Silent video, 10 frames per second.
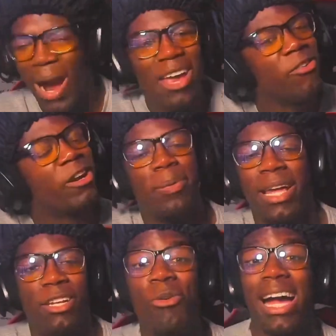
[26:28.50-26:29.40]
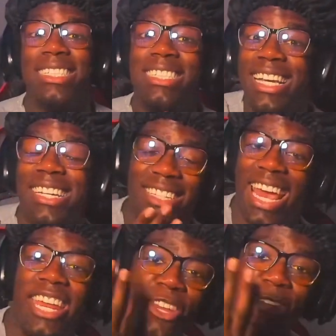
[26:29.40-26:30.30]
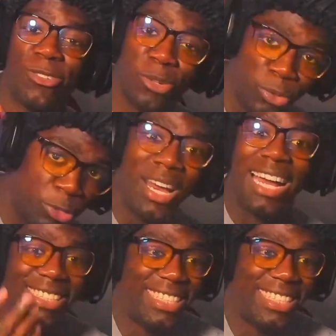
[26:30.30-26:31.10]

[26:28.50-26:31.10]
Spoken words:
you complaining? You got chicks in your school. You got